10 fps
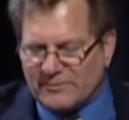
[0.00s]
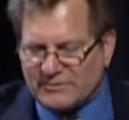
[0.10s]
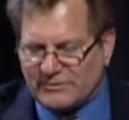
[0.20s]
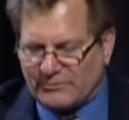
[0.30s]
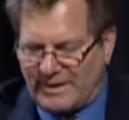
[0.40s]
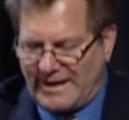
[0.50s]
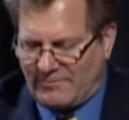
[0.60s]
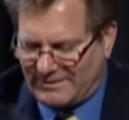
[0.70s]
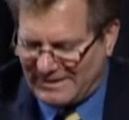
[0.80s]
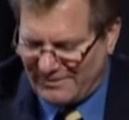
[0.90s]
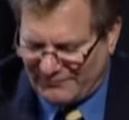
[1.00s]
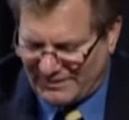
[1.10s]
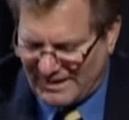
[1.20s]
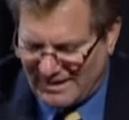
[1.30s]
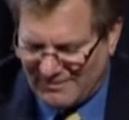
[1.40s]
With People versus Ray,
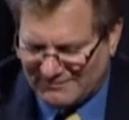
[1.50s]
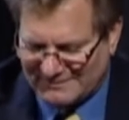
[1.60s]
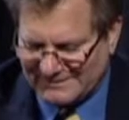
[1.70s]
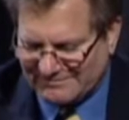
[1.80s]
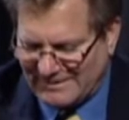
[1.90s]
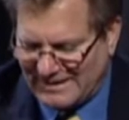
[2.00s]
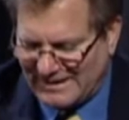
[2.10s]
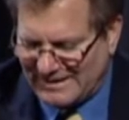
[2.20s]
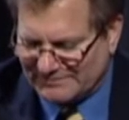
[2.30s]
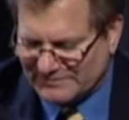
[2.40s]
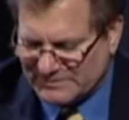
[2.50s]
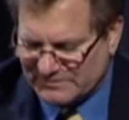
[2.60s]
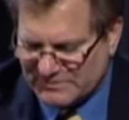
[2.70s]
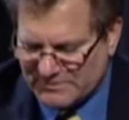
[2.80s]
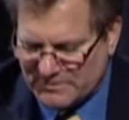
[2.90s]
what they found,
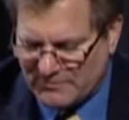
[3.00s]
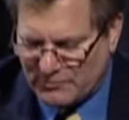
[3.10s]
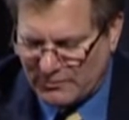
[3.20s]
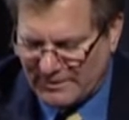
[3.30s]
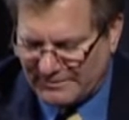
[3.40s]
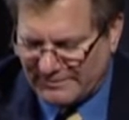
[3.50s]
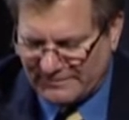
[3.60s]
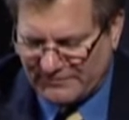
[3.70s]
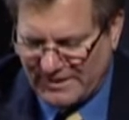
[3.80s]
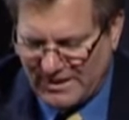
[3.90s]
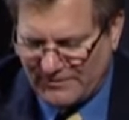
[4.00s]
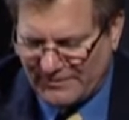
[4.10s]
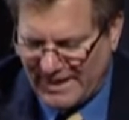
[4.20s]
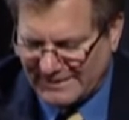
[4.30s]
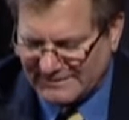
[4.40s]
Supreme Court
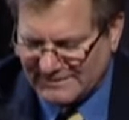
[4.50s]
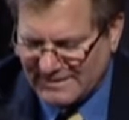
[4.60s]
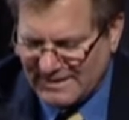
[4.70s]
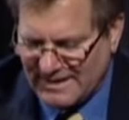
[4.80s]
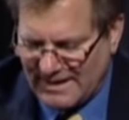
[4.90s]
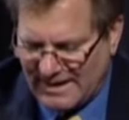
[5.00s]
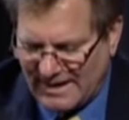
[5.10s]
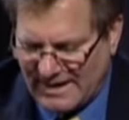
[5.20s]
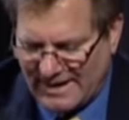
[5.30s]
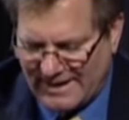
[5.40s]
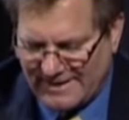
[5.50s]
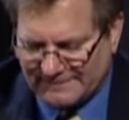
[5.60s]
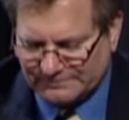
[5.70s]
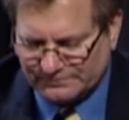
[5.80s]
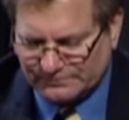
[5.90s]
found that,
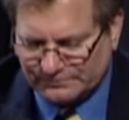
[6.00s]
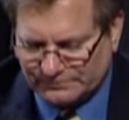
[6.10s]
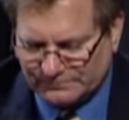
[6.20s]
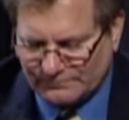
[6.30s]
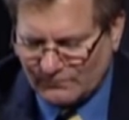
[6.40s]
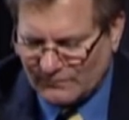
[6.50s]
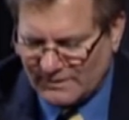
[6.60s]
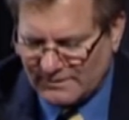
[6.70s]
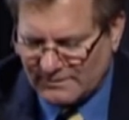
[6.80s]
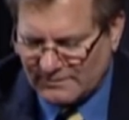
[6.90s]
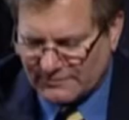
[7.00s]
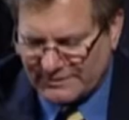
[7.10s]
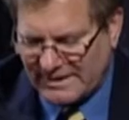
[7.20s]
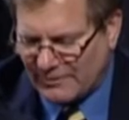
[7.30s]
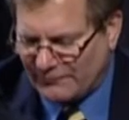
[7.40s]
or
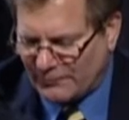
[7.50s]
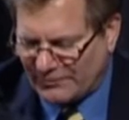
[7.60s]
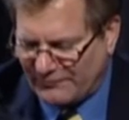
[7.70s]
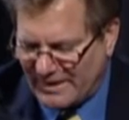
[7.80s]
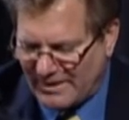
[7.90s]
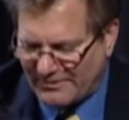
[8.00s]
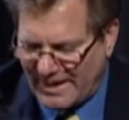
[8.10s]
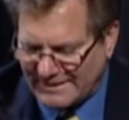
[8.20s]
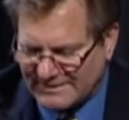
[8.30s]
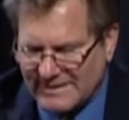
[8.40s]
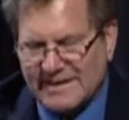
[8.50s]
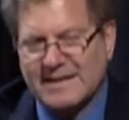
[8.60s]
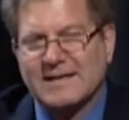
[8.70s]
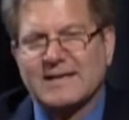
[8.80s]
the Cal Fourth found that,